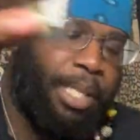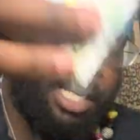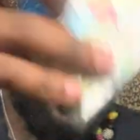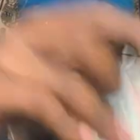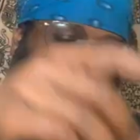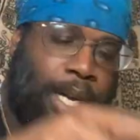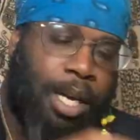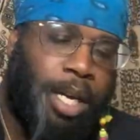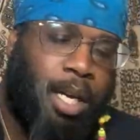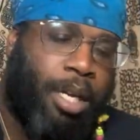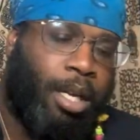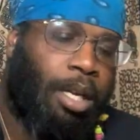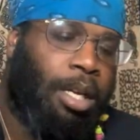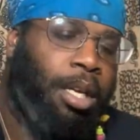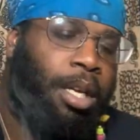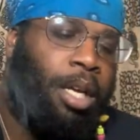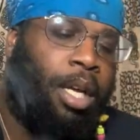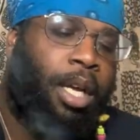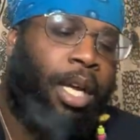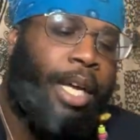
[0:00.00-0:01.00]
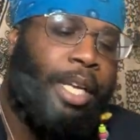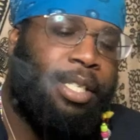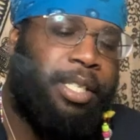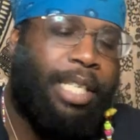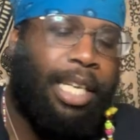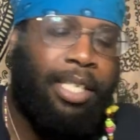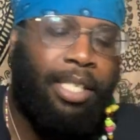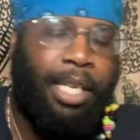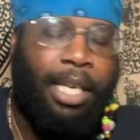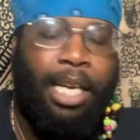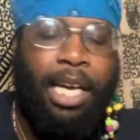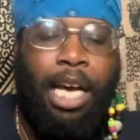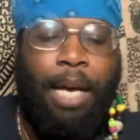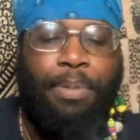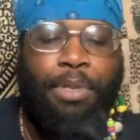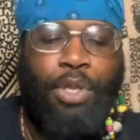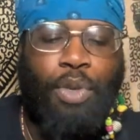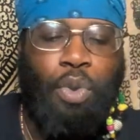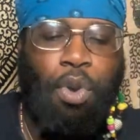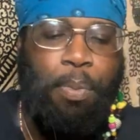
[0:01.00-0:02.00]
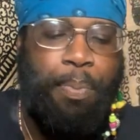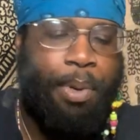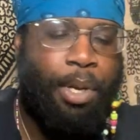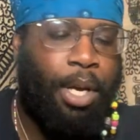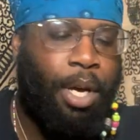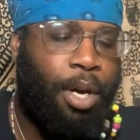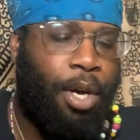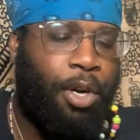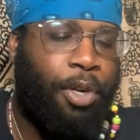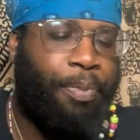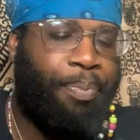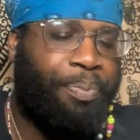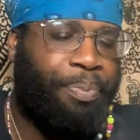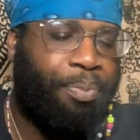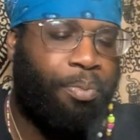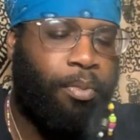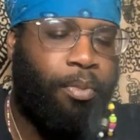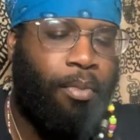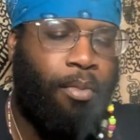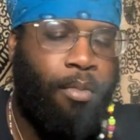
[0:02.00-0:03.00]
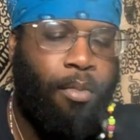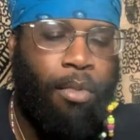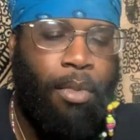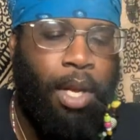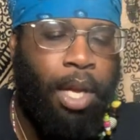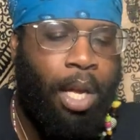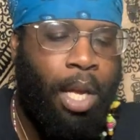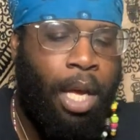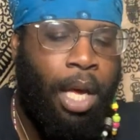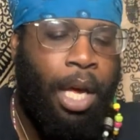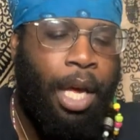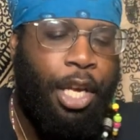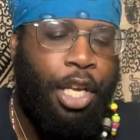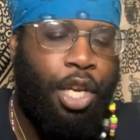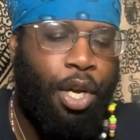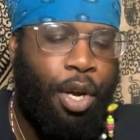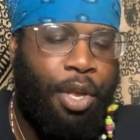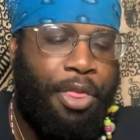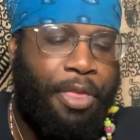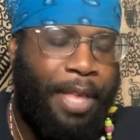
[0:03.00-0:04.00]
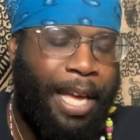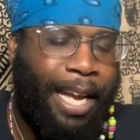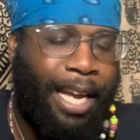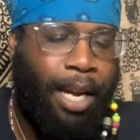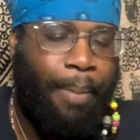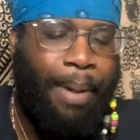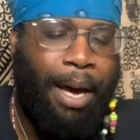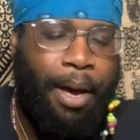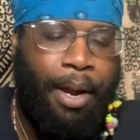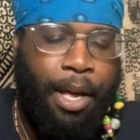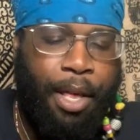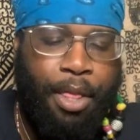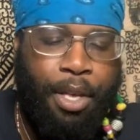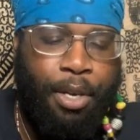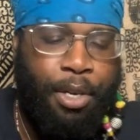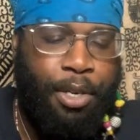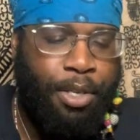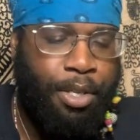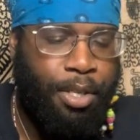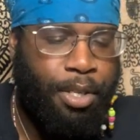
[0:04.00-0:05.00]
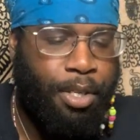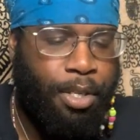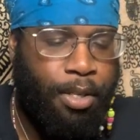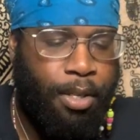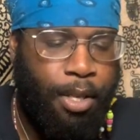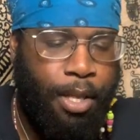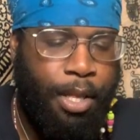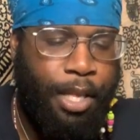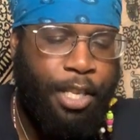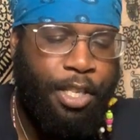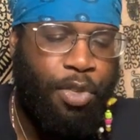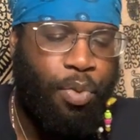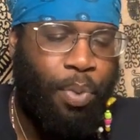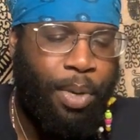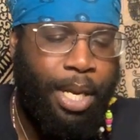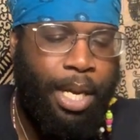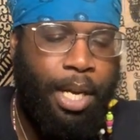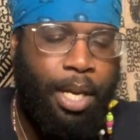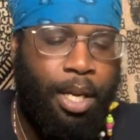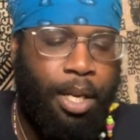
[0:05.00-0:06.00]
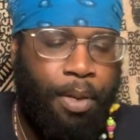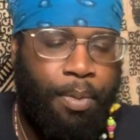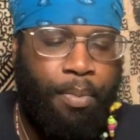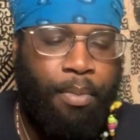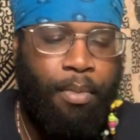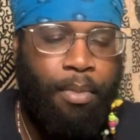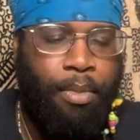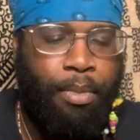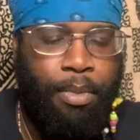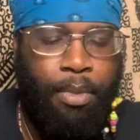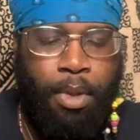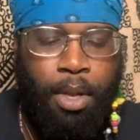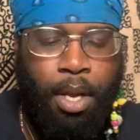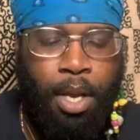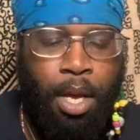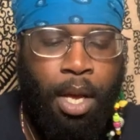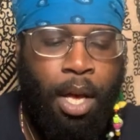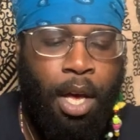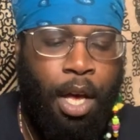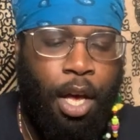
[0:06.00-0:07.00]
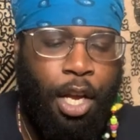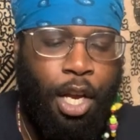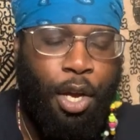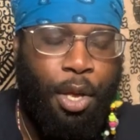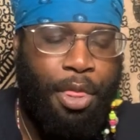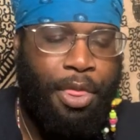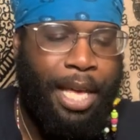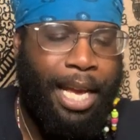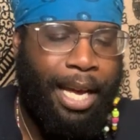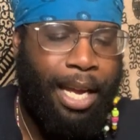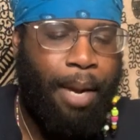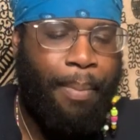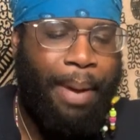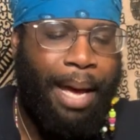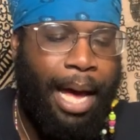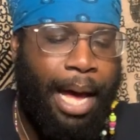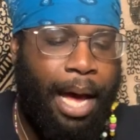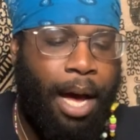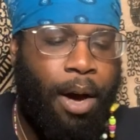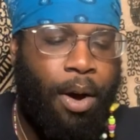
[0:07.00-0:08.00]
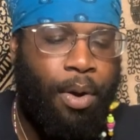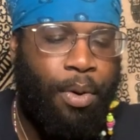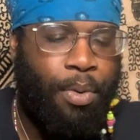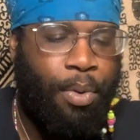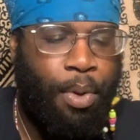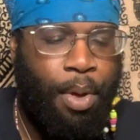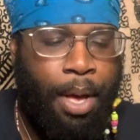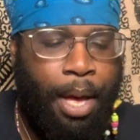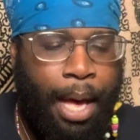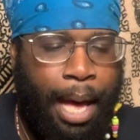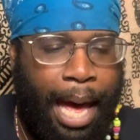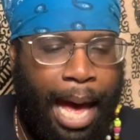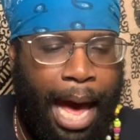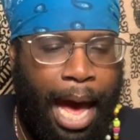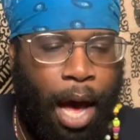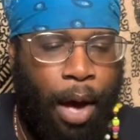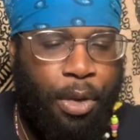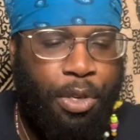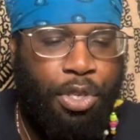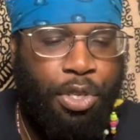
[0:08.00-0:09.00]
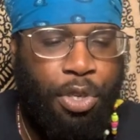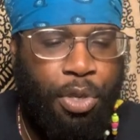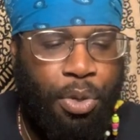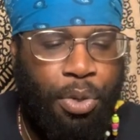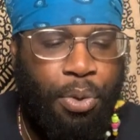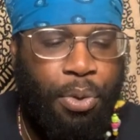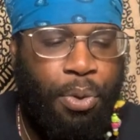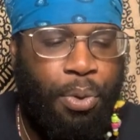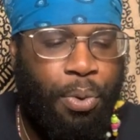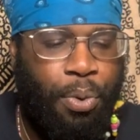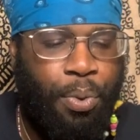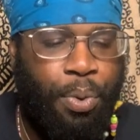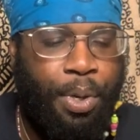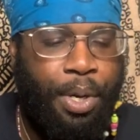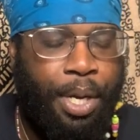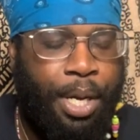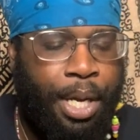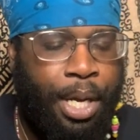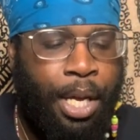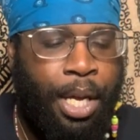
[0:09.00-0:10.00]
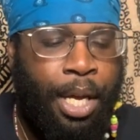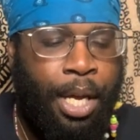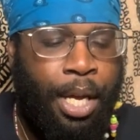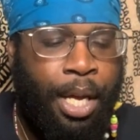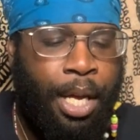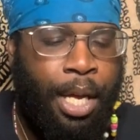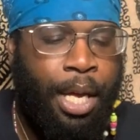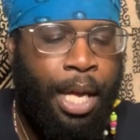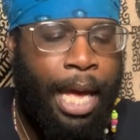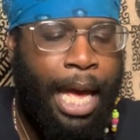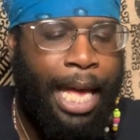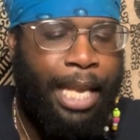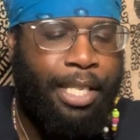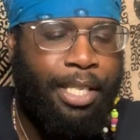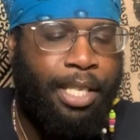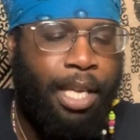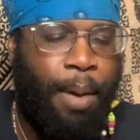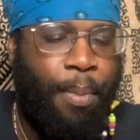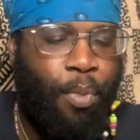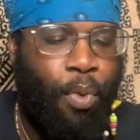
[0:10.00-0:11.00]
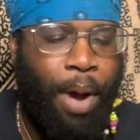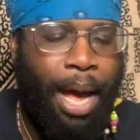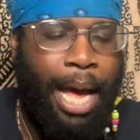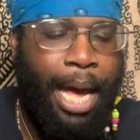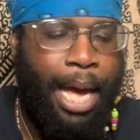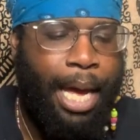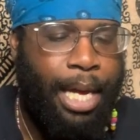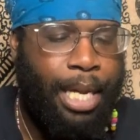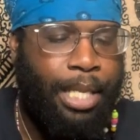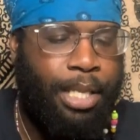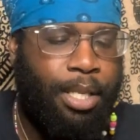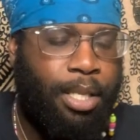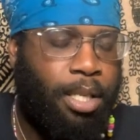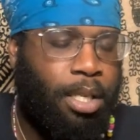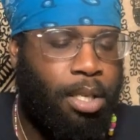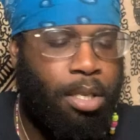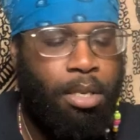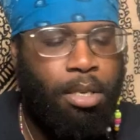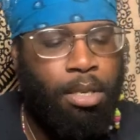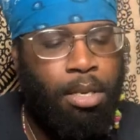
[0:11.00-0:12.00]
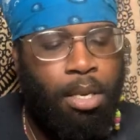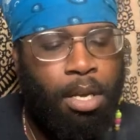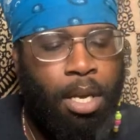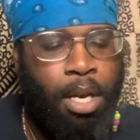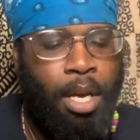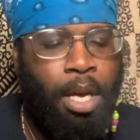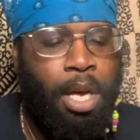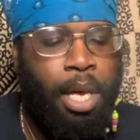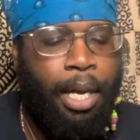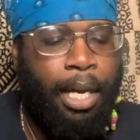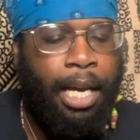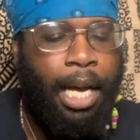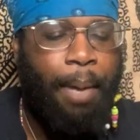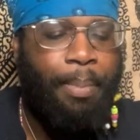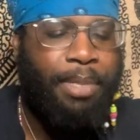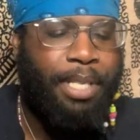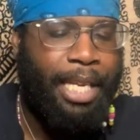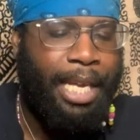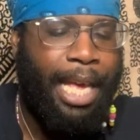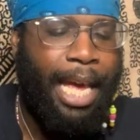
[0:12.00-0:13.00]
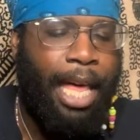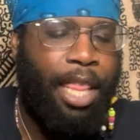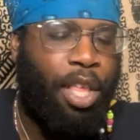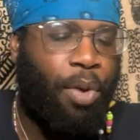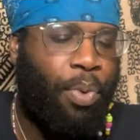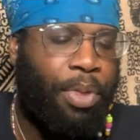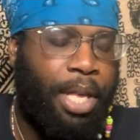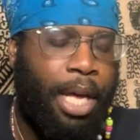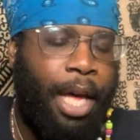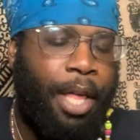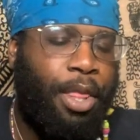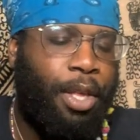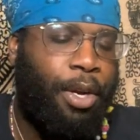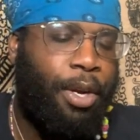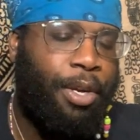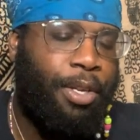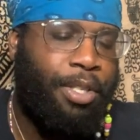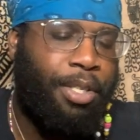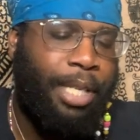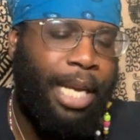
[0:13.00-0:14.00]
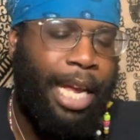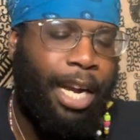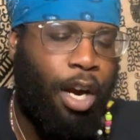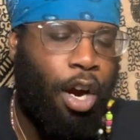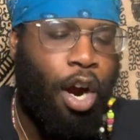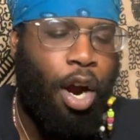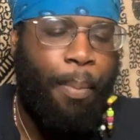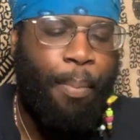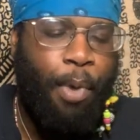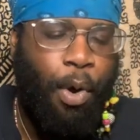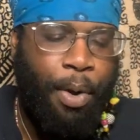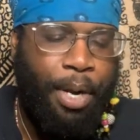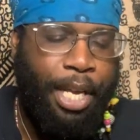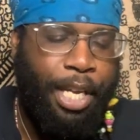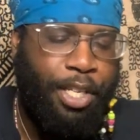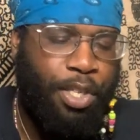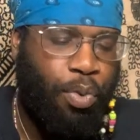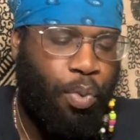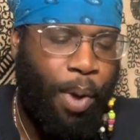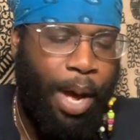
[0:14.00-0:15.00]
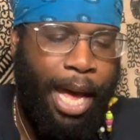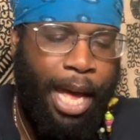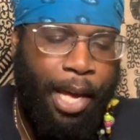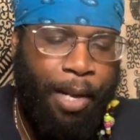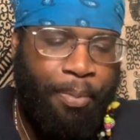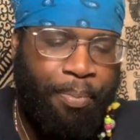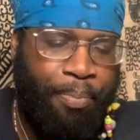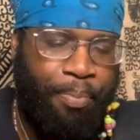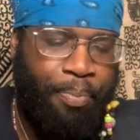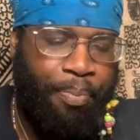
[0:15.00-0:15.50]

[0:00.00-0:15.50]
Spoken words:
here. Six of Cups, Scorpio. You're thinking about others this week. You're thinking about how to, in some ways, come together with others in a harmonious way.